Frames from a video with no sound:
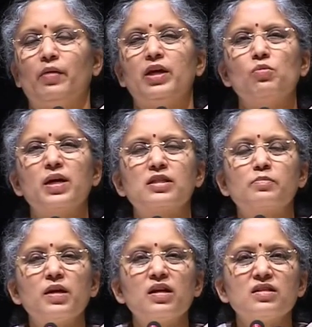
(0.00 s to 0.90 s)
Where you
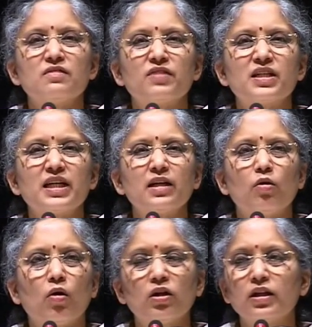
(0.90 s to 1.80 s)
experience
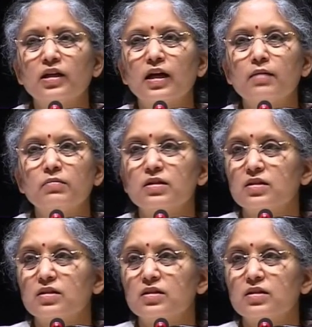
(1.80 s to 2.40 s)
fatigue all the time,